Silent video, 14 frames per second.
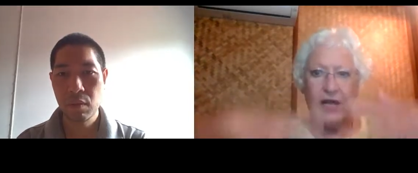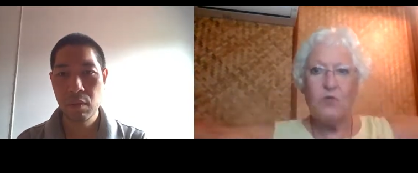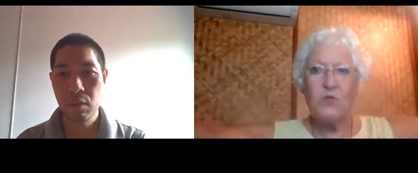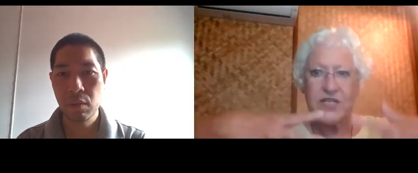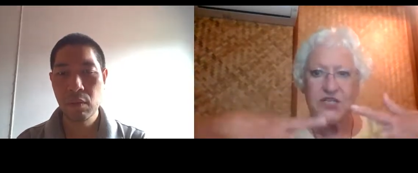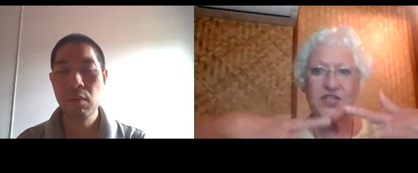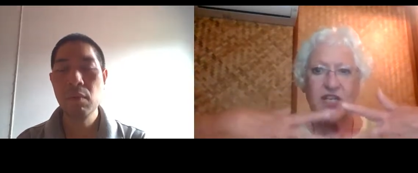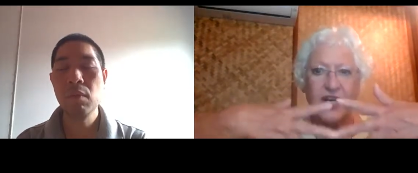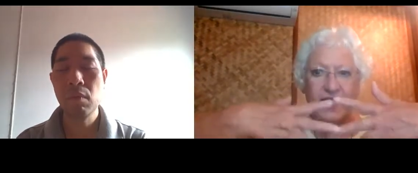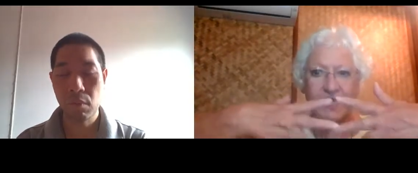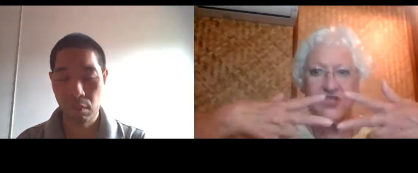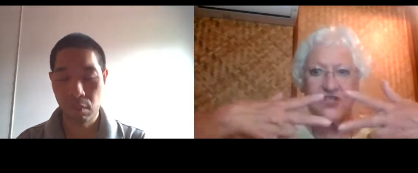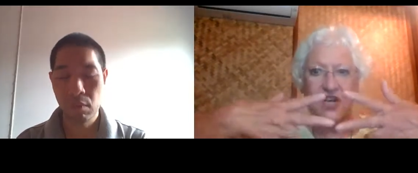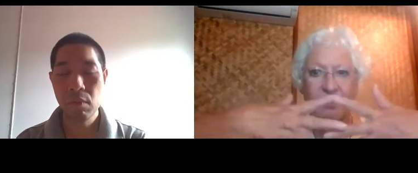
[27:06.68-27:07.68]
Speaker 1: lower ch-
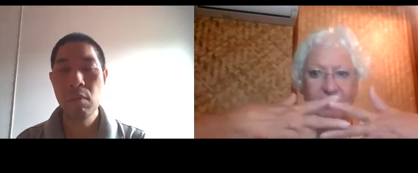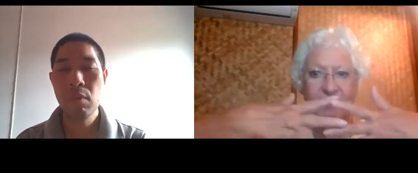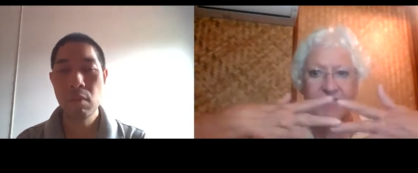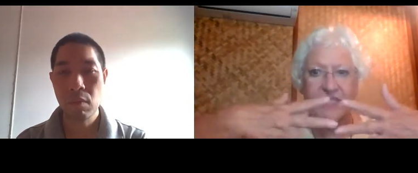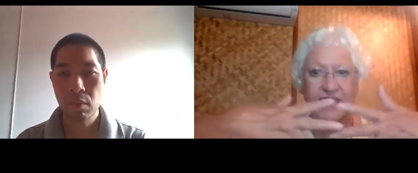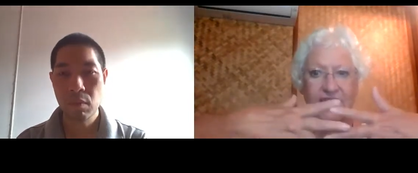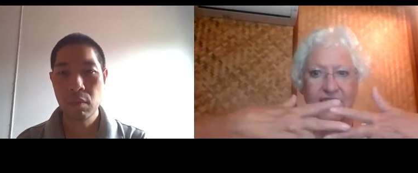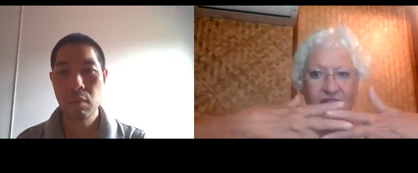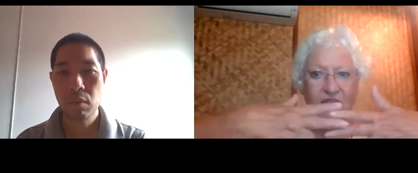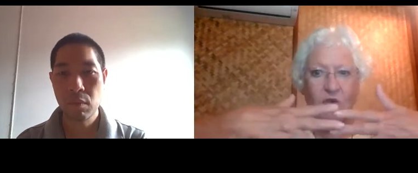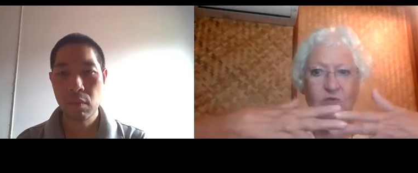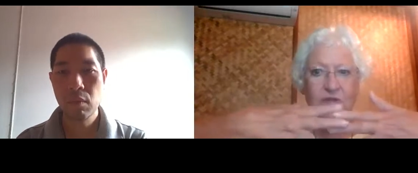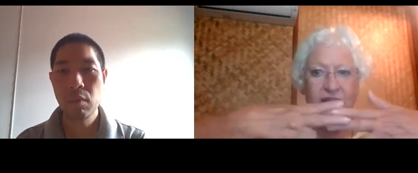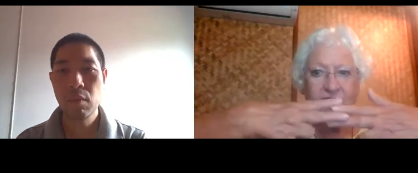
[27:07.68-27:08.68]
uh, chakras that are
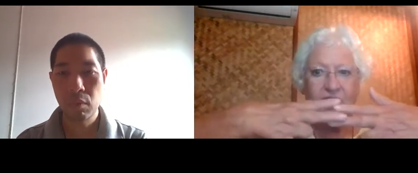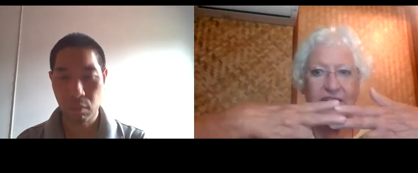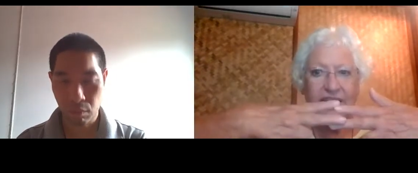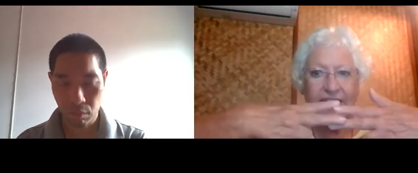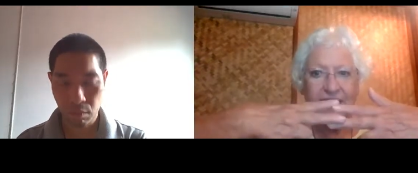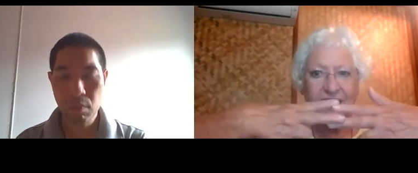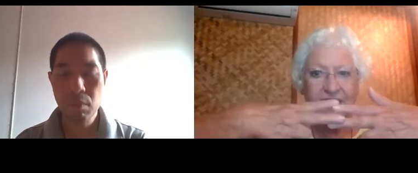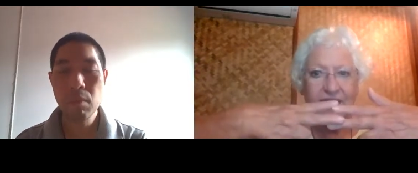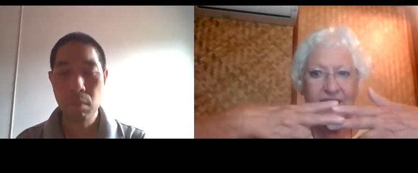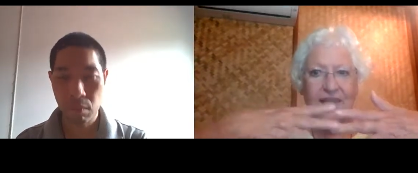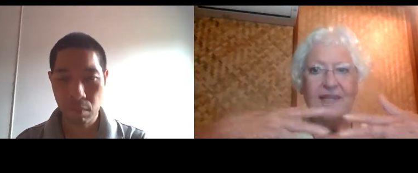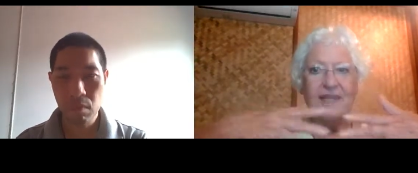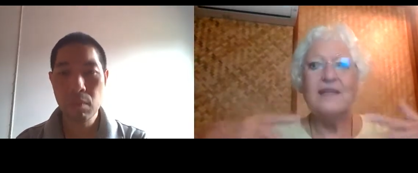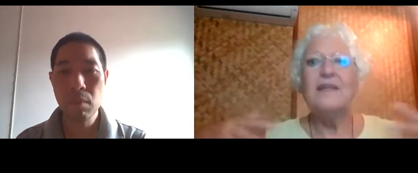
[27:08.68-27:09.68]
only connected.
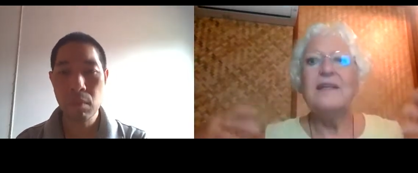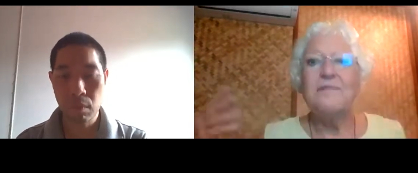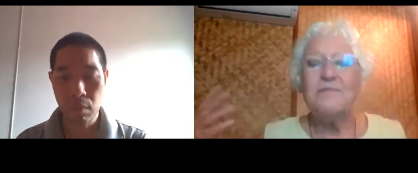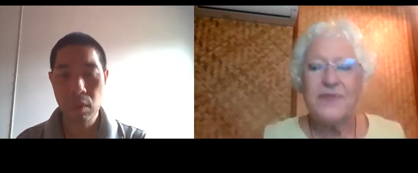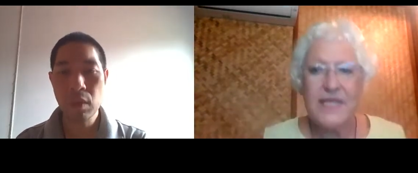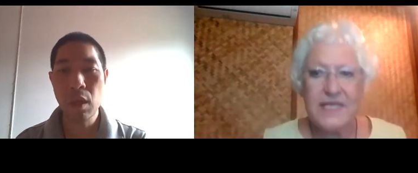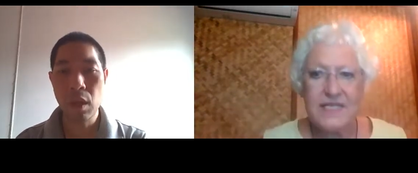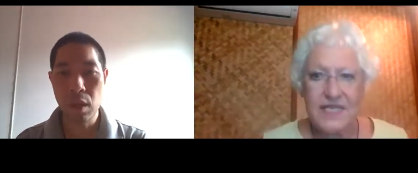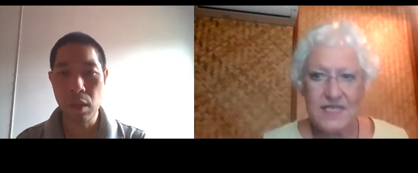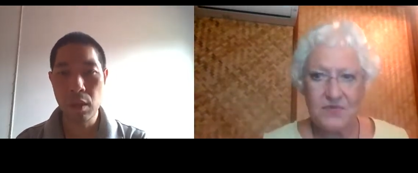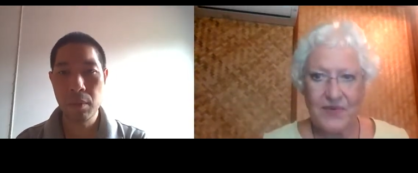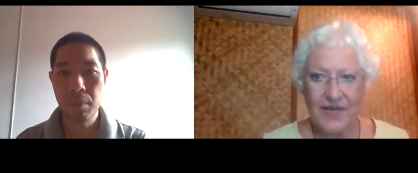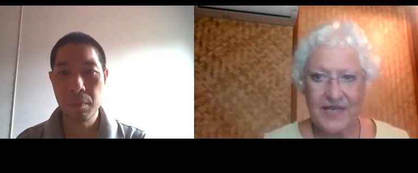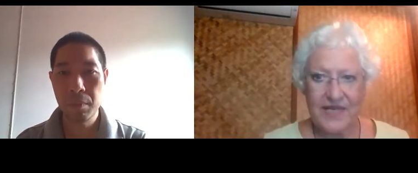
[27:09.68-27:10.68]
This uh-huh.
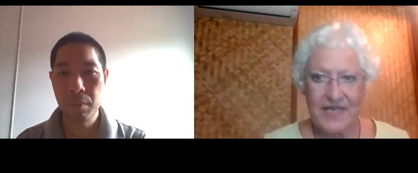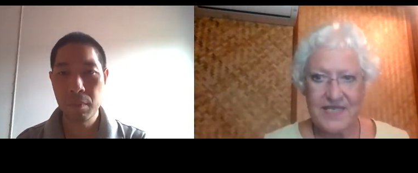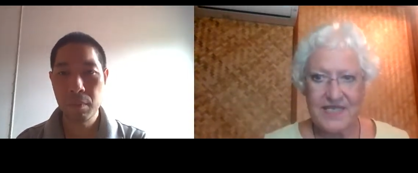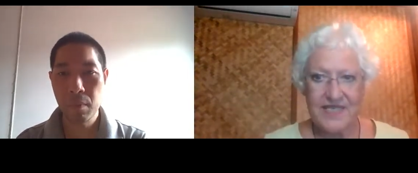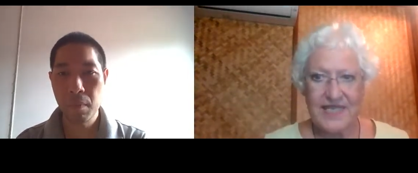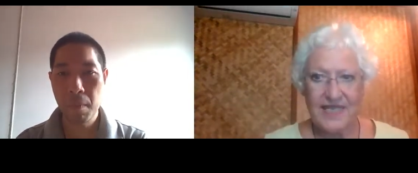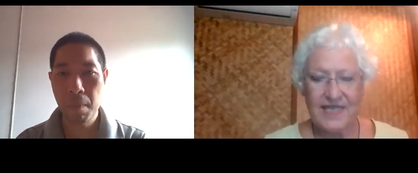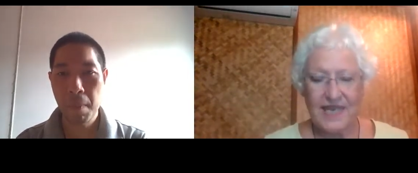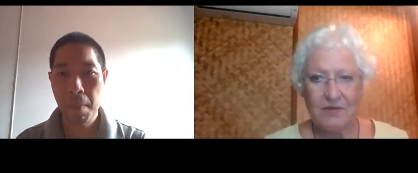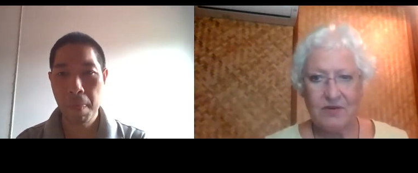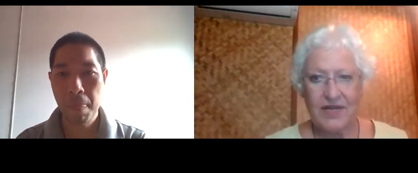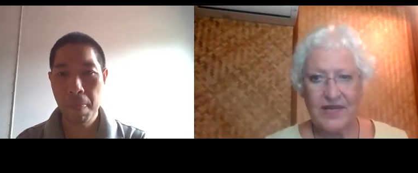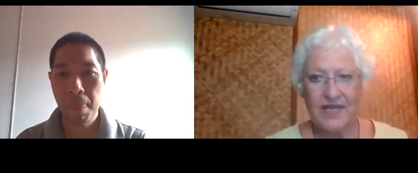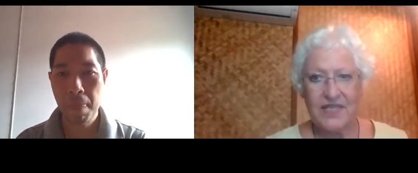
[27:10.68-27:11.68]
is where they steal
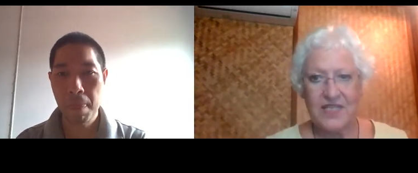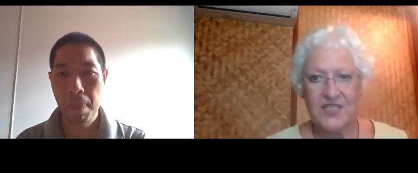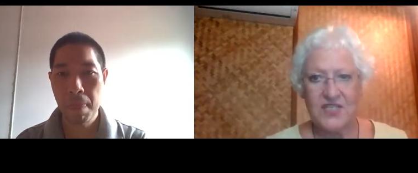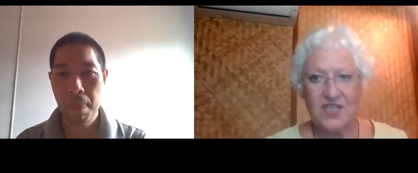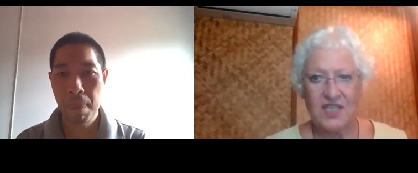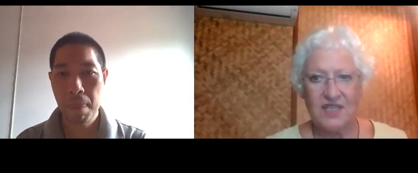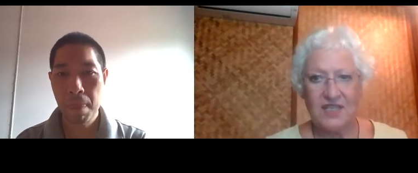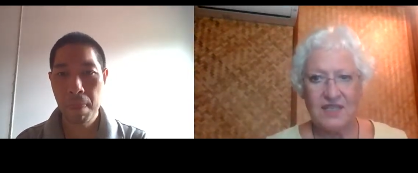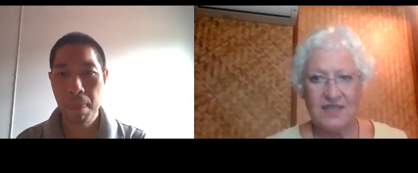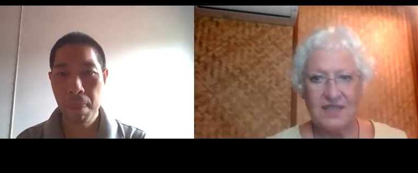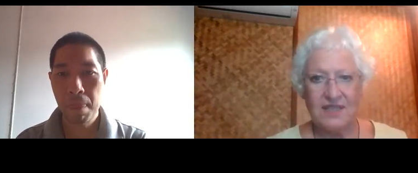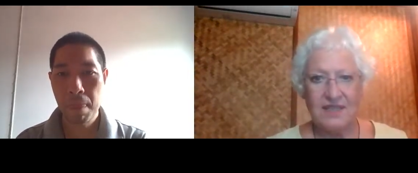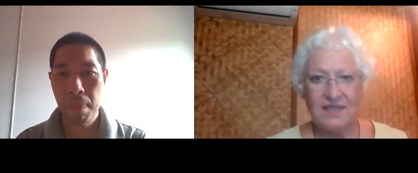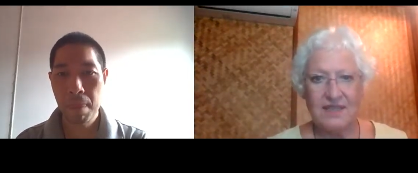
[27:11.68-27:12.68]
our energy.
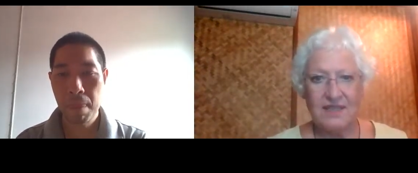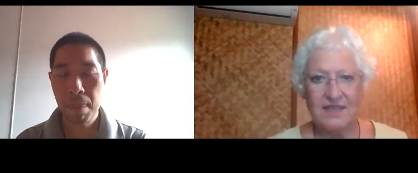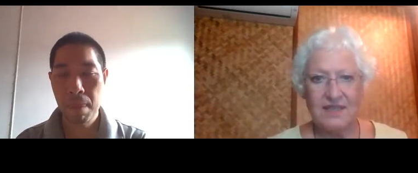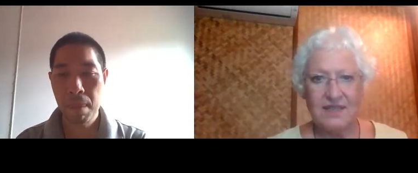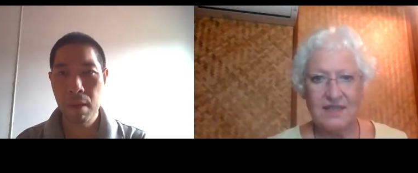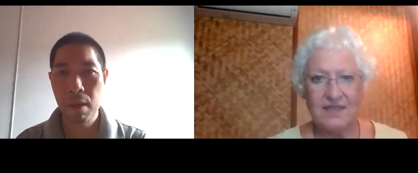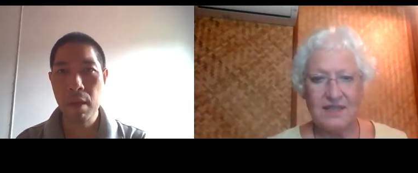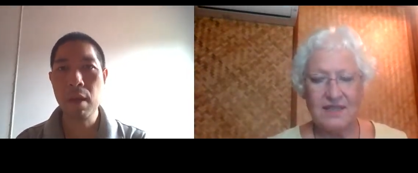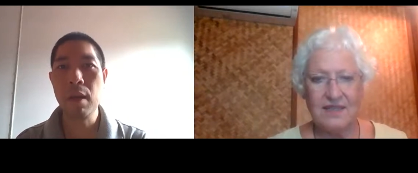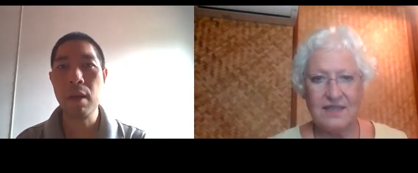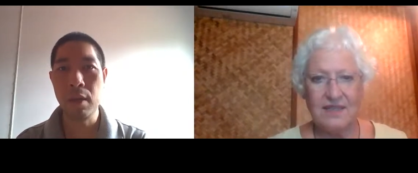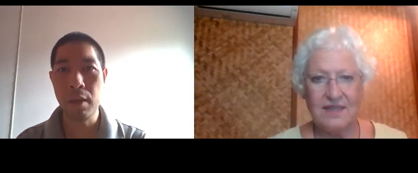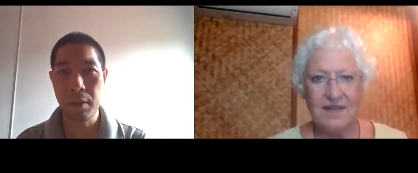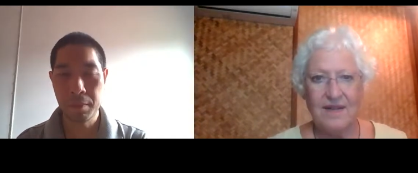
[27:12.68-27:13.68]

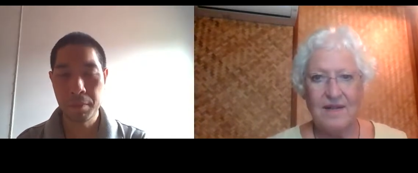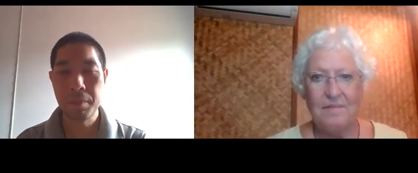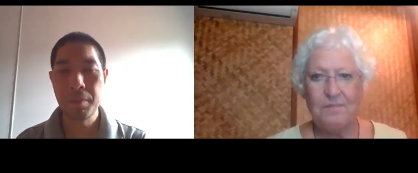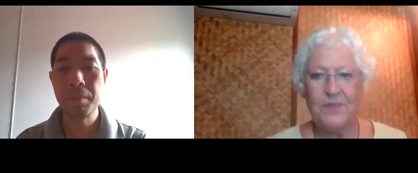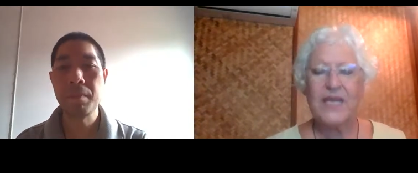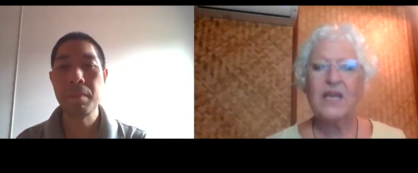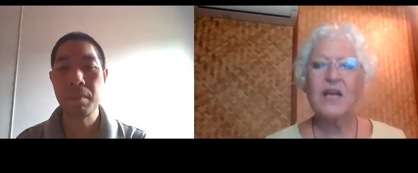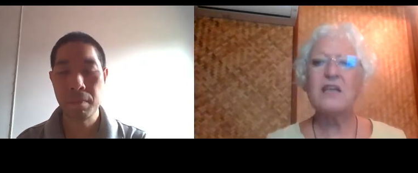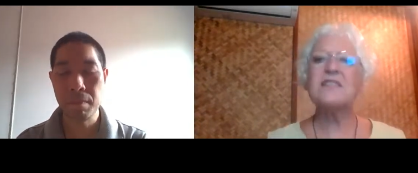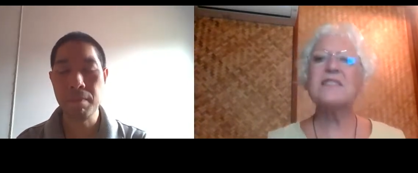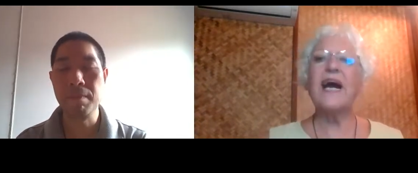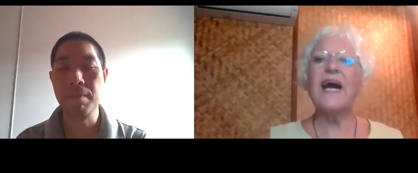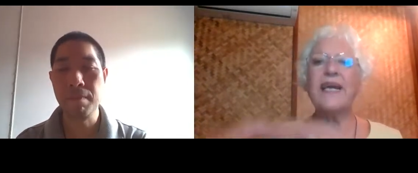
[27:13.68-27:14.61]
Uh-huh because mm. the